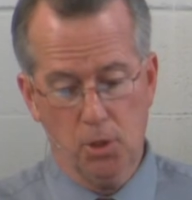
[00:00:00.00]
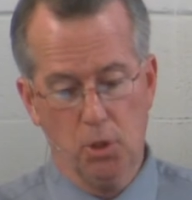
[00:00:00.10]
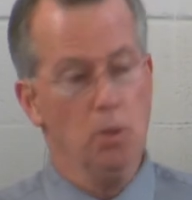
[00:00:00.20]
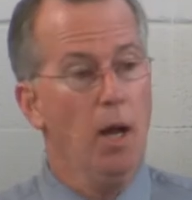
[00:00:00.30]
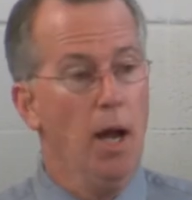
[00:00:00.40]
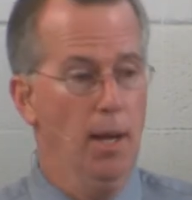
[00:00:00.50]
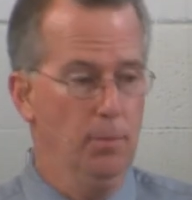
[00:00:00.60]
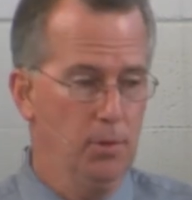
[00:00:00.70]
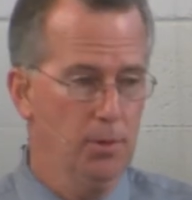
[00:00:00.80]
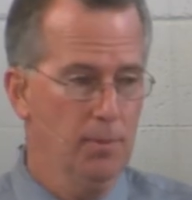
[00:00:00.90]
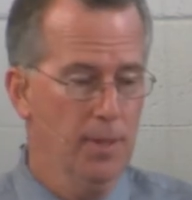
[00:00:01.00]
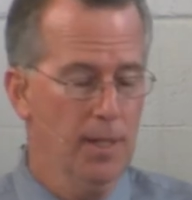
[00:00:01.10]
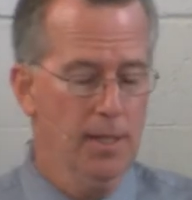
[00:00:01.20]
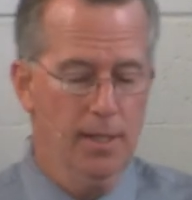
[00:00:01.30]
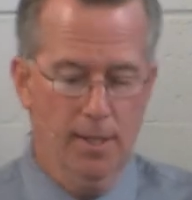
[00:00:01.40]
describes,
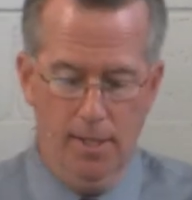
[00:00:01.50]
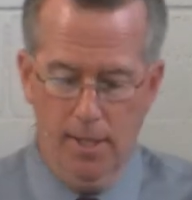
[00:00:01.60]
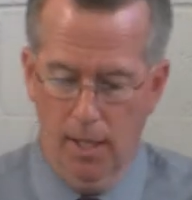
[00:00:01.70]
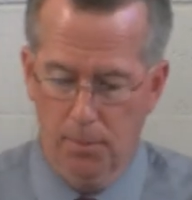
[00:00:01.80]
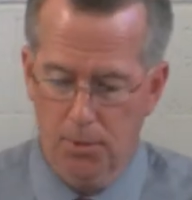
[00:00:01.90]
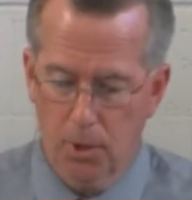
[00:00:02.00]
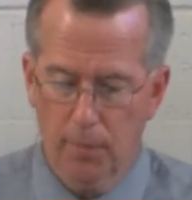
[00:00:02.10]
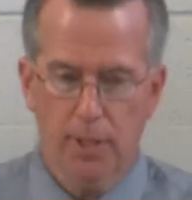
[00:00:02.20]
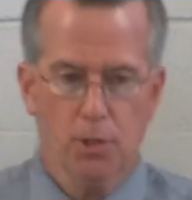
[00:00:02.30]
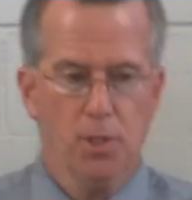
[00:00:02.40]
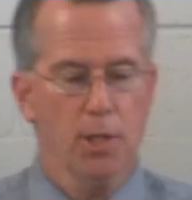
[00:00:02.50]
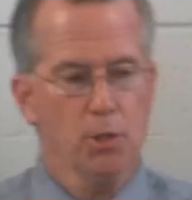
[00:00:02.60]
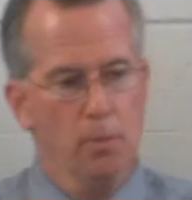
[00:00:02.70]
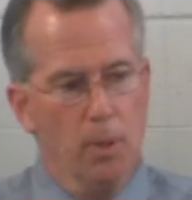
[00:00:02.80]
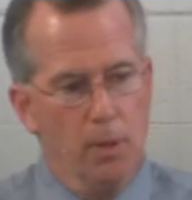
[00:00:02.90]
observing his
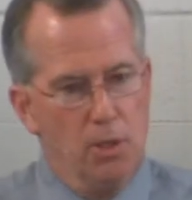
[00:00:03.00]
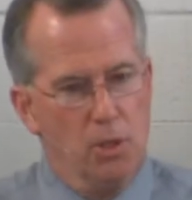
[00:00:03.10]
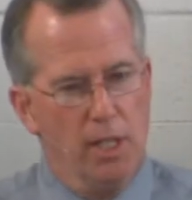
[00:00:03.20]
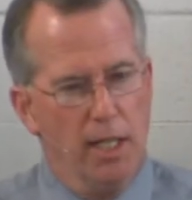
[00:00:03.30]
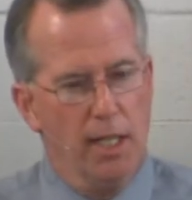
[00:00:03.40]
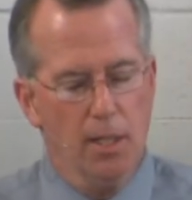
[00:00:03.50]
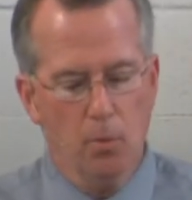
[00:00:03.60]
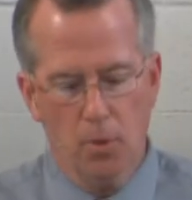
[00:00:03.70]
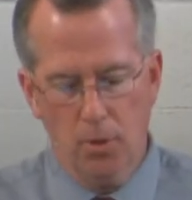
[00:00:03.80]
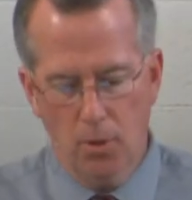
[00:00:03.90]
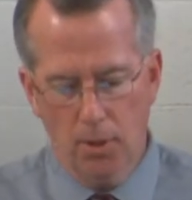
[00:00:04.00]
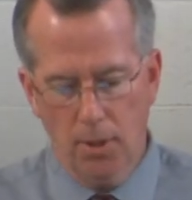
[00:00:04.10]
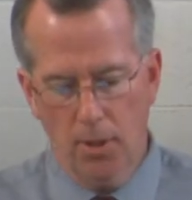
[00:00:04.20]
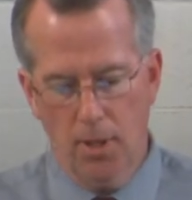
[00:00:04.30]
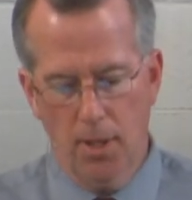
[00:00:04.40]
testimonies, seeking him with all
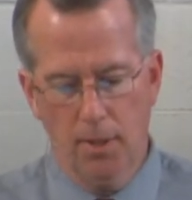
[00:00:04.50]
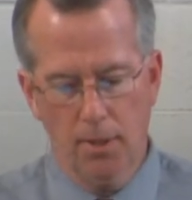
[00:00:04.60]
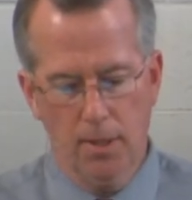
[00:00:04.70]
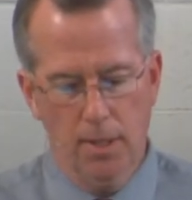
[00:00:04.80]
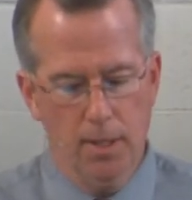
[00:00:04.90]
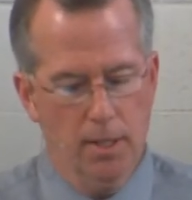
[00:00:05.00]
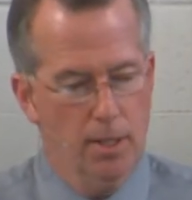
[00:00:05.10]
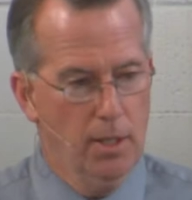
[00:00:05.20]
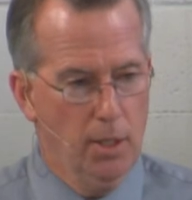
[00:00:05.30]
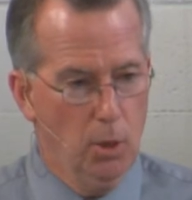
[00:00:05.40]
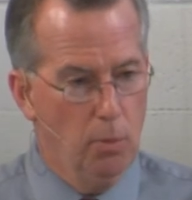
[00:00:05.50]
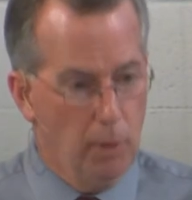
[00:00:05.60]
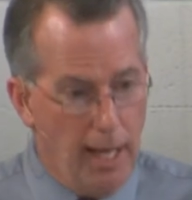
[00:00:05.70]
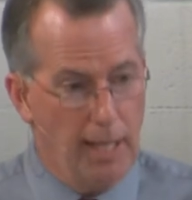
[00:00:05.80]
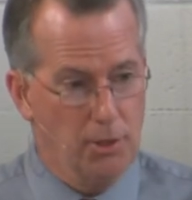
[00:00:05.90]
your heart, you're
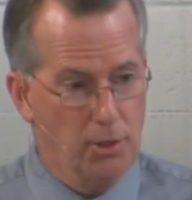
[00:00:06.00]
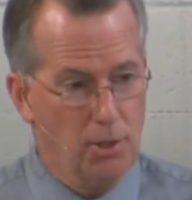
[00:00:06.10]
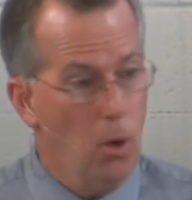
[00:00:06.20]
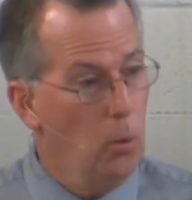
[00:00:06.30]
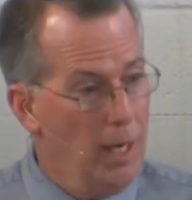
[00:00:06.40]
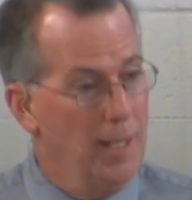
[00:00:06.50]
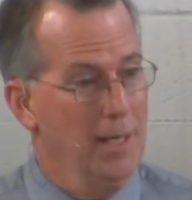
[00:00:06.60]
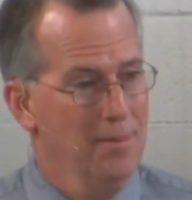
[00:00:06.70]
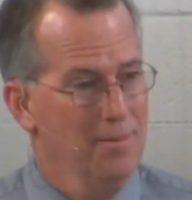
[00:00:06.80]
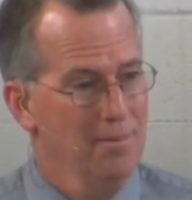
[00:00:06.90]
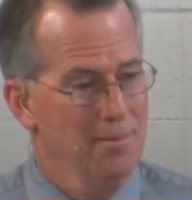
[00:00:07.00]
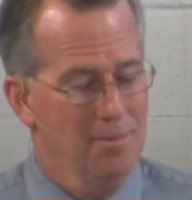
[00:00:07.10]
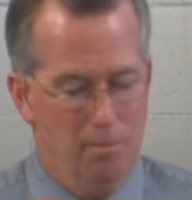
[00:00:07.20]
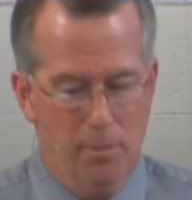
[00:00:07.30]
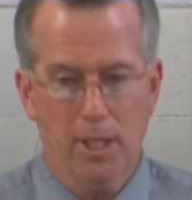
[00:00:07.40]
blessed already,
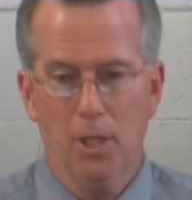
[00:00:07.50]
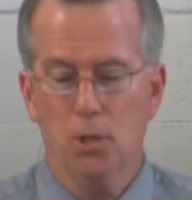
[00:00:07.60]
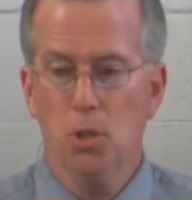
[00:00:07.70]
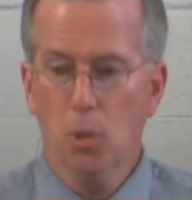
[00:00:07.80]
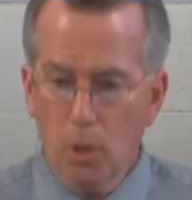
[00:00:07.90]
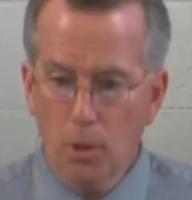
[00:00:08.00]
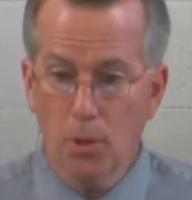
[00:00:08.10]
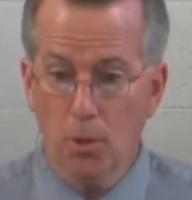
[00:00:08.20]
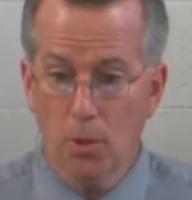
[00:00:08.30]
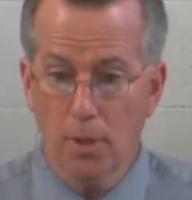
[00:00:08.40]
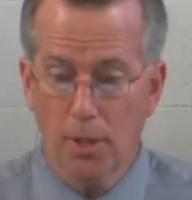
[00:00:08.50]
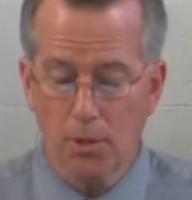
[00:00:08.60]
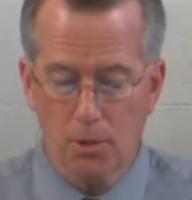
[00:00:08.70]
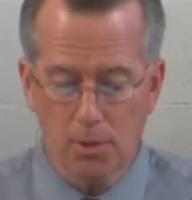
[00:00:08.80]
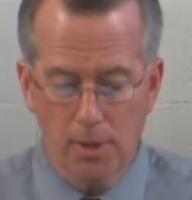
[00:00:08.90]
because you couldn't do
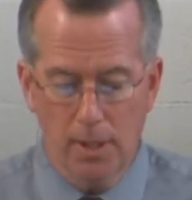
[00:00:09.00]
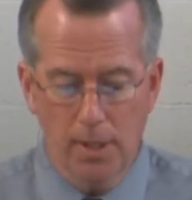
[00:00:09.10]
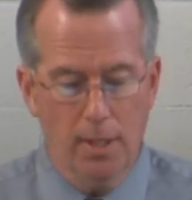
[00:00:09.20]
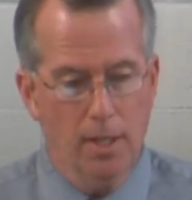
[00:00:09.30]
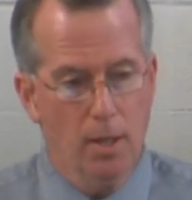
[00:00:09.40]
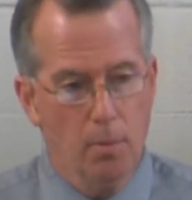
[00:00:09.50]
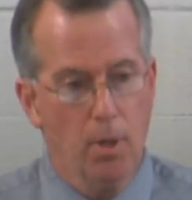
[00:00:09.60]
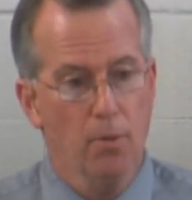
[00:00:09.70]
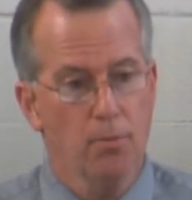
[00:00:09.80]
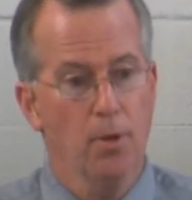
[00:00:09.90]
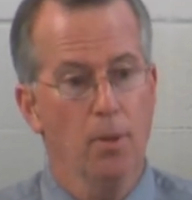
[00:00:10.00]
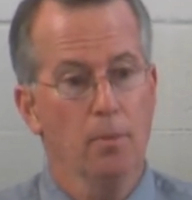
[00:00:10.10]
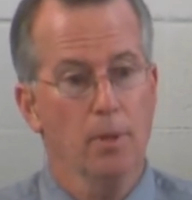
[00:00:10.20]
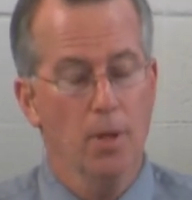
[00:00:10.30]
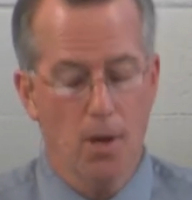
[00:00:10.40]
this apart
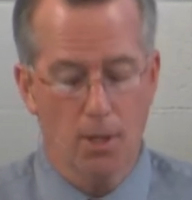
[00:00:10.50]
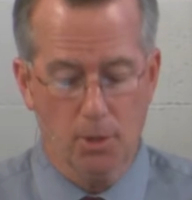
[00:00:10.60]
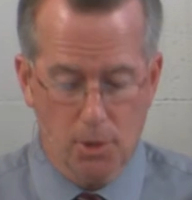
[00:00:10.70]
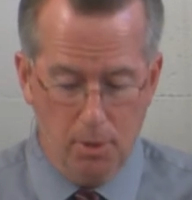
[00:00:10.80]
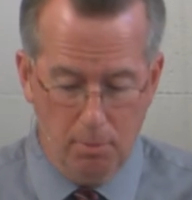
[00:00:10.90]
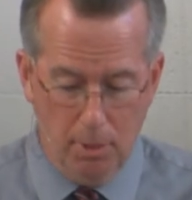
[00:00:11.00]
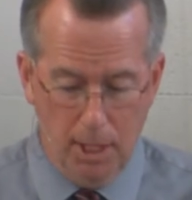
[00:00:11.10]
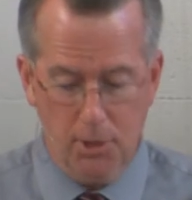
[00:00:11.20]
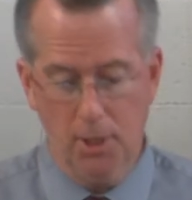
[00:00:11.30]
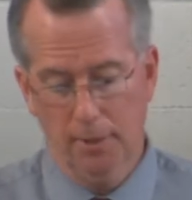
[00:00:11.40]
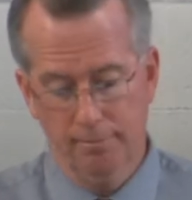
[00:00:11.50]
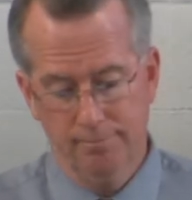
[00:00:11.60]
from God's blessing.